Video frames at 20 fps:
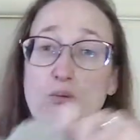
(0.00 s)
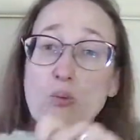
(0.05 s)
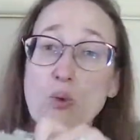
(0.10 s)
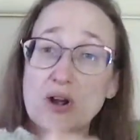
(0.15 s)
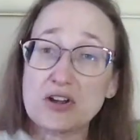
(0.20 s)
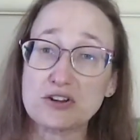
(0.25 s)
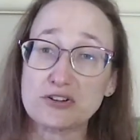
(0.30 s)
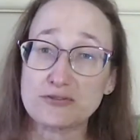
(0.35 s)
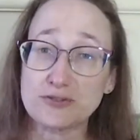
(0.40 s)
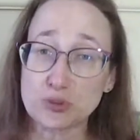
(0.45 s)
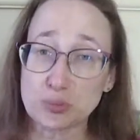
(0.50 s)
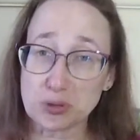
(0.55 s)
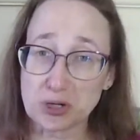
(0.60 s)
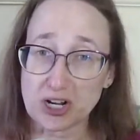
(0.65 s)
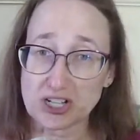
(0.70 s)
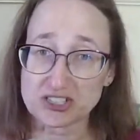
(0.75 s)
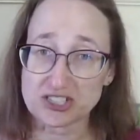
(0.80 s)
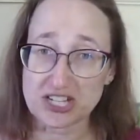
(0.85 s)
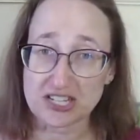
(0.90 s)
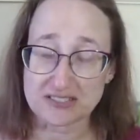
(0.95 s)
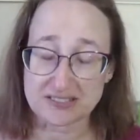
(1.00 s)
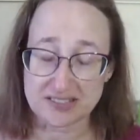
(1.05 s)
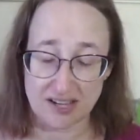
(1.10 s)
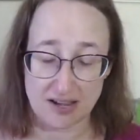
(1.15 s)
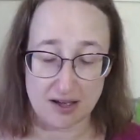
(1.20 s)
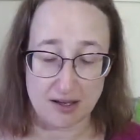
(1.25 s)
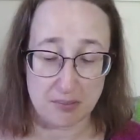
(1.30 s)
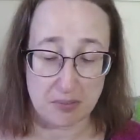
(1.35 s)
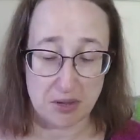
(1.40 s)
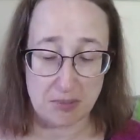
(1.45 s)
wonderful project.
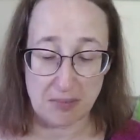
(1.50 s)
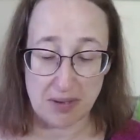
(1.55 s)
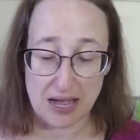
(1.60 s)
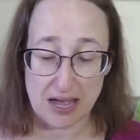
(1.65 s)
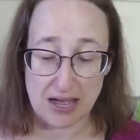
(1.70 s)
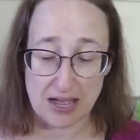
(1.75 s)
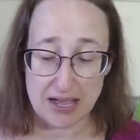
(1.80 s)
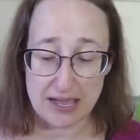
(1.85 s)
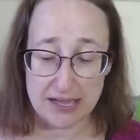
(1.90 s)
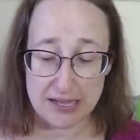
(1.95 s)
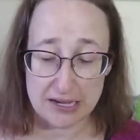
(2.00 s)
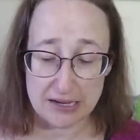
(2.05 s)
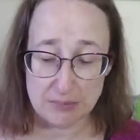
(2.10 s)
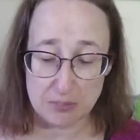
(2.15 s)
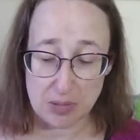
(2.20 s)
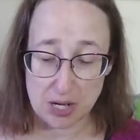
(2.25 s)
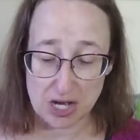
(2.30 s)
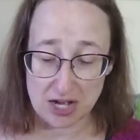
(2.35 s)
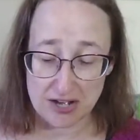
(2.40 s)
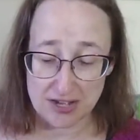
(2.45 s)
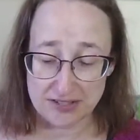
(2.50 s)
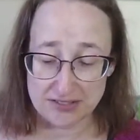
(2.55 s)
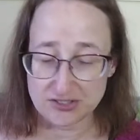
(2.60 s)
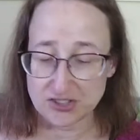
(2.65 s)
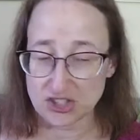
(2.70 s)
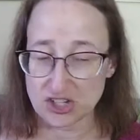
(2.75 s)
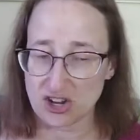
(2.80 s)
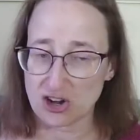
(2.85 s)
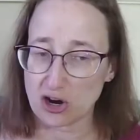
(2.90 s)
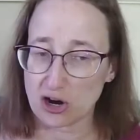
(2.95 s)
My mods
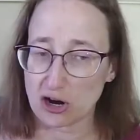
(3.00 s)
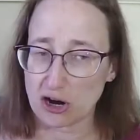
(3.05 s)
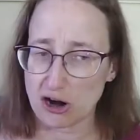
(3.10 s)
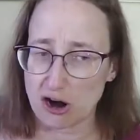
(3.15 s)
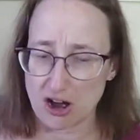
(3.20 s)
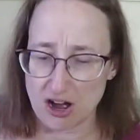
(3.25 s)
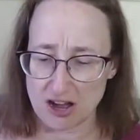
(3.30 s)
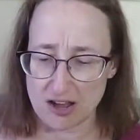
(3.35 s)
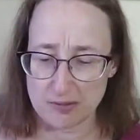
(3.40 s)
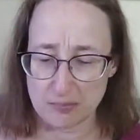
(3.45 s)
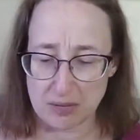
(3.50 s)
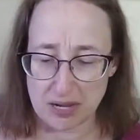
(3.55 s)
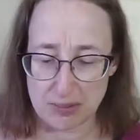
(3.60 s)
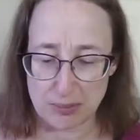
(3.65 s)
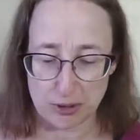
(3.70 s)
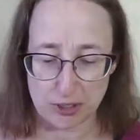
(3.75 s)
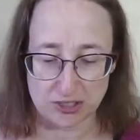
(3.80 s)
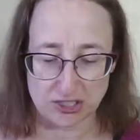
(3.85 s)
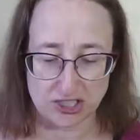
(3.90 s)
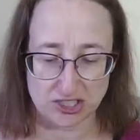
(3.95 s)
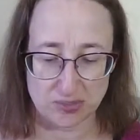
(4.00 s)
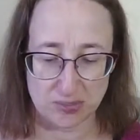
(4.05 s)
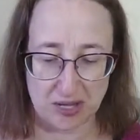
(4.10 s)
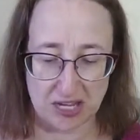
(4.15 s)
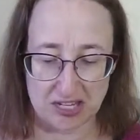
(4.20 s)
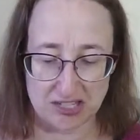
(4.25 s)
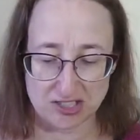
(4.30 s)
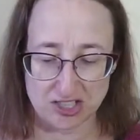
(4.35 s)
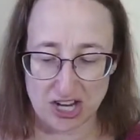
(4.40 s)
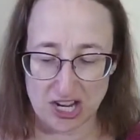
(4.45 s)
are on my project
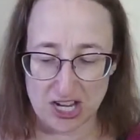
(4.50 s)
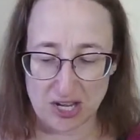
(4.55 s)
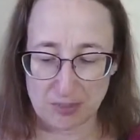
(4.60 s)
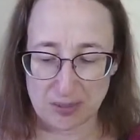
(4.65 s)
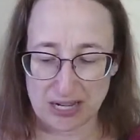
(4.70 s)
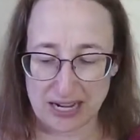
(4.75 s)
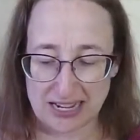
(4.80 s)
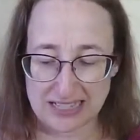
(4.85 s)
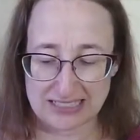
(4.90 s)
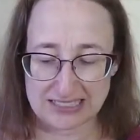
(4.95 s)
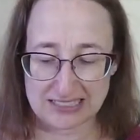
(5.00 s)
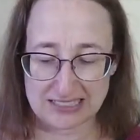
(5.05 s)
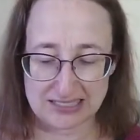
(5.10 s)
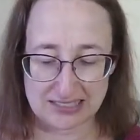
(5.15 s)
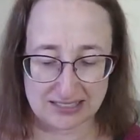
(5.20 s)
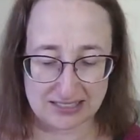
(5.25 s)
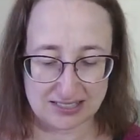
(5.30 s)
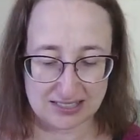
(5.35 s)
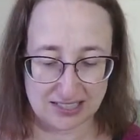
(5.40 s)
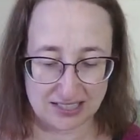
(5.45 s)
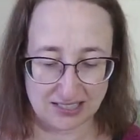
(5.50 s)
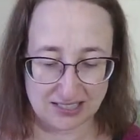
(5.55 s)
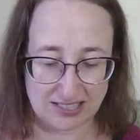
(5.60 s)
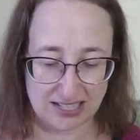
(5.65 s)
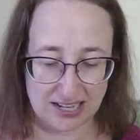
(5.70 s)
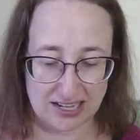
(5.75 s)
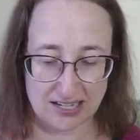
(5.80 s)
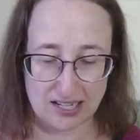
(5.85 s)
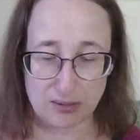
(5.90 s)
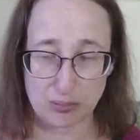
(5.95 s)
page, but I didn't stick to
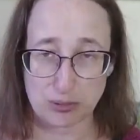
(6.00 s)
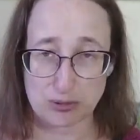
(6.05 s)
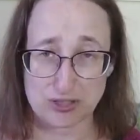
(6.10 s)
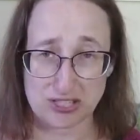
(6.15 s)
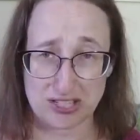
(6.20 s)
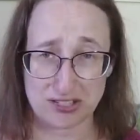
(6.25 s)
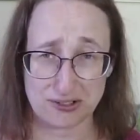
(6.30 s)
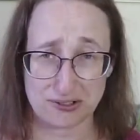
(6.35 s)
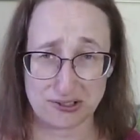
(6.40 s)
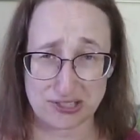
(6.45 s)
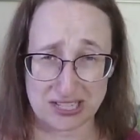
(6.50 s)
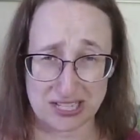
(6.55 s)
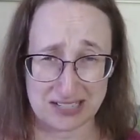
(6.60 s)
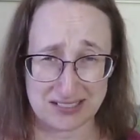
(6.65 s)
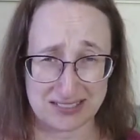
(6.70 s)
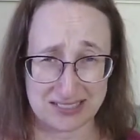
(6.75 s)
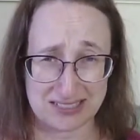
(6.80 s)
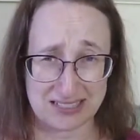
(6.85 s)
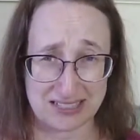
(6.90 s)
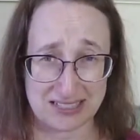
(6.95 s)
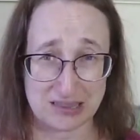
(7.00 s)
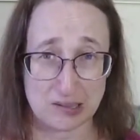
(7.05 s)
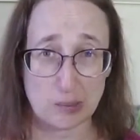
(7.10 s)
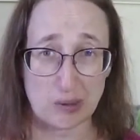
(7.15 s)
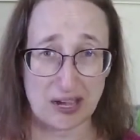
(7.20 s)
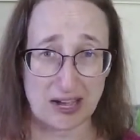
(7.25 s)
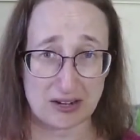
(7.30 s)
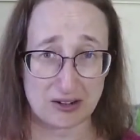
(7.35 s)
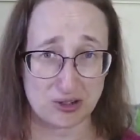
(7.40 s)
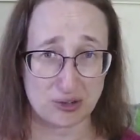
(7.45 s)
any particular sizing in the
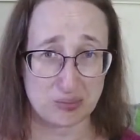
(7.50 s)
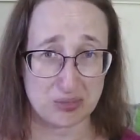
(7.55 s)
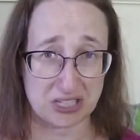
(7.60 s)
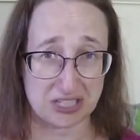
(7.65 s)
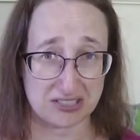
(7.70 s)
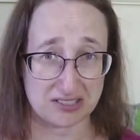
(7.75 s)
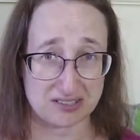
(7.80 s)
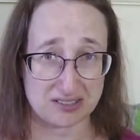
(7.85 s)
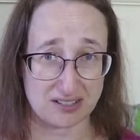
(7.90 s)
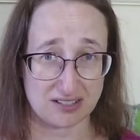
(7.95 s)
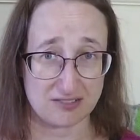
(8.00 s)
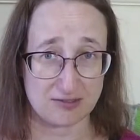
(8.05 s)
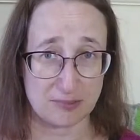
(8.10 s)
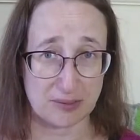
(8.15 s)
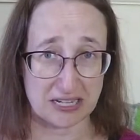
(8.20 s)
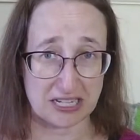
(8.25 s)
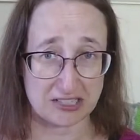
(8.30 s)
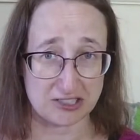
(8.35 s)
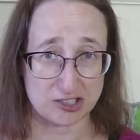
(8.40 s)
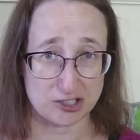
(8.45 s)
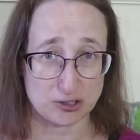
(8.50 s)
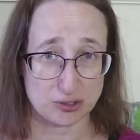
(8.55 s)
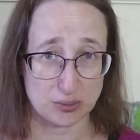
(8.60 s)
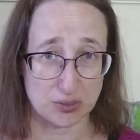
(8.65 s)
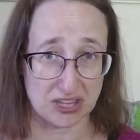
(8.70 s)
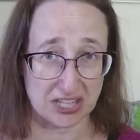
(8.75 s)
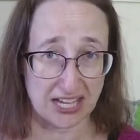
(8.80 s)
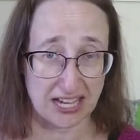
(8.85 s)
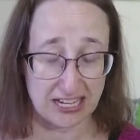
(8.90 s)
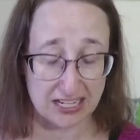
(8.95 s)
pattern because of my issues
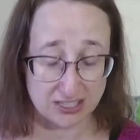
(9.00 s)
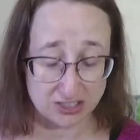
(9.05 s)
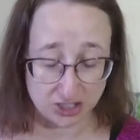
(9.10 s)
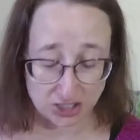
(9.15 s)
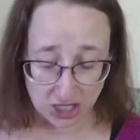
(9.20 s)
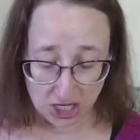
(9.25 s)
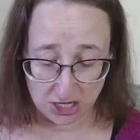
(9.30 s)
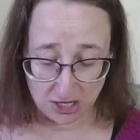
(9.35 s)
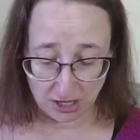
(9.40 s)
with gauge.